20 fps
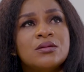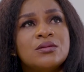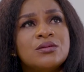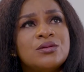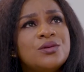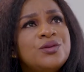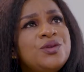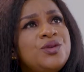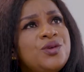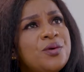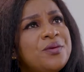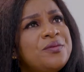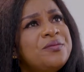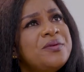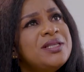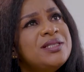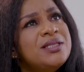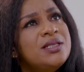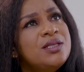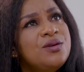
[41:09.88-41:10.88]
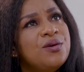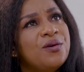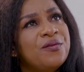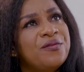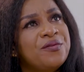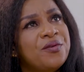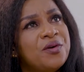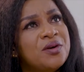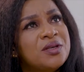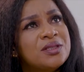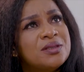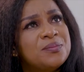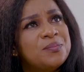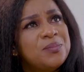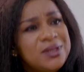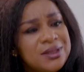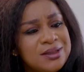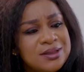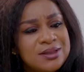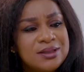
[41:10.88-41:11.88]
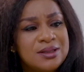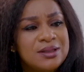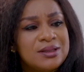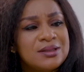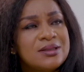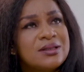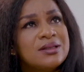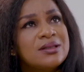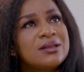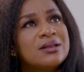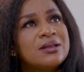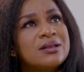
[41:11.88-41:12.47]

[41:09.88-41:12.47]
Sonia, you're raising your voice. Please sit.